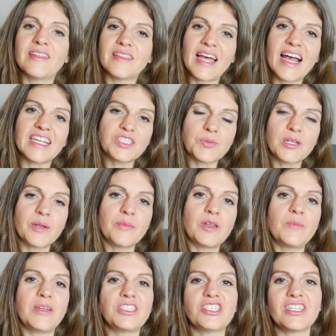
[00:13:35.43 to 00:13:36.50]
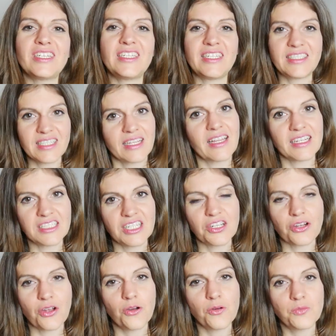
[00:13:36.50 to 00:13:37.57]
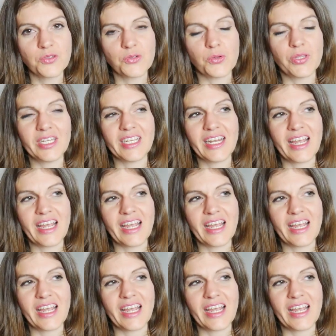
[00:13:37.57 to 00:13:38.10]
the last one I'm going to mention is eclectic homeschooling.